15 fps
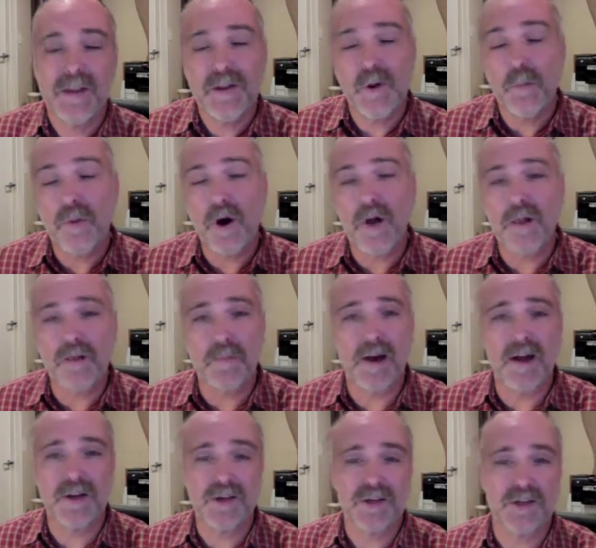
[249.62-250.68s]
Paul
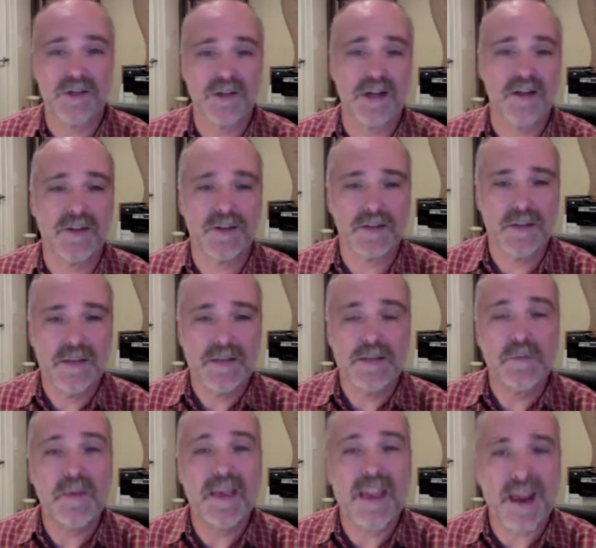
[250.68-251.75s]
admonishes us
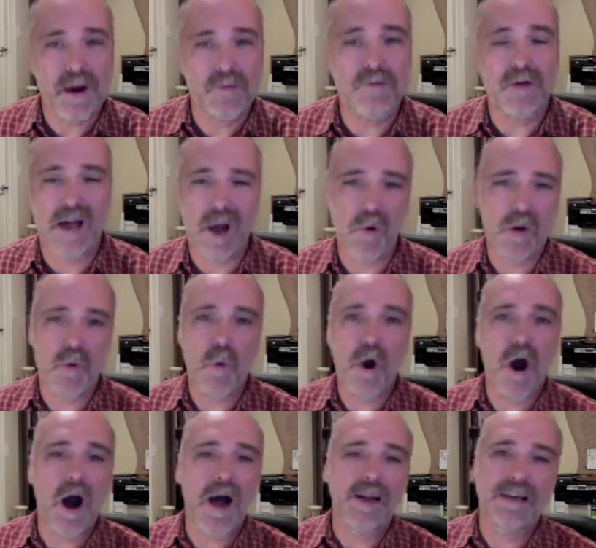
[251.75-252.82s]
to be careful how we
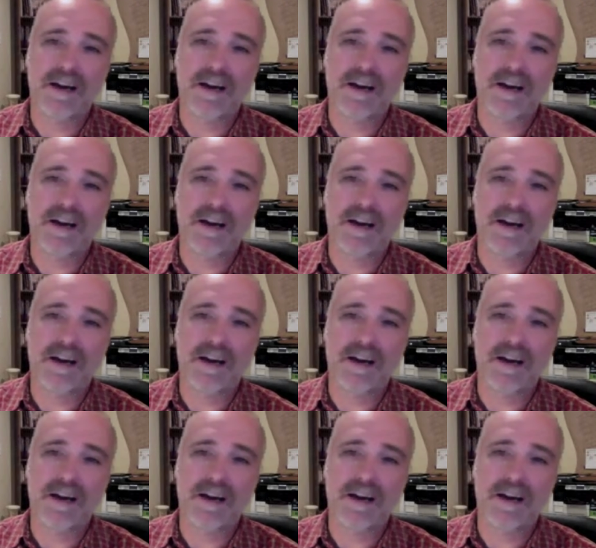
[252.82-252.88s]
walk,